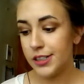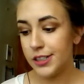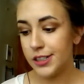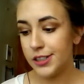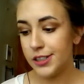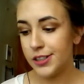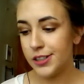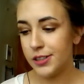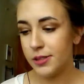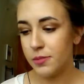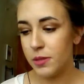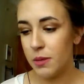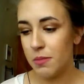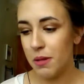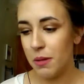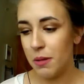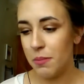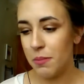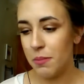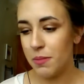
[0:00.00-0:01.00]
Am
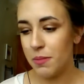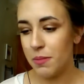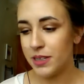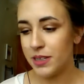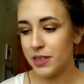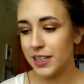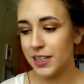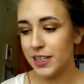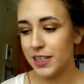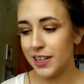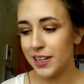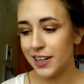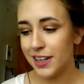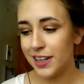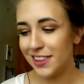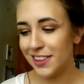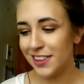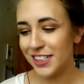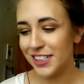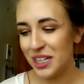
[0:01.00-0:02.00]
I missing anything there,
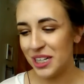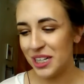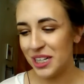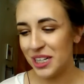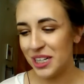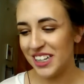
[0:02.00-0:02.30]
Jamie?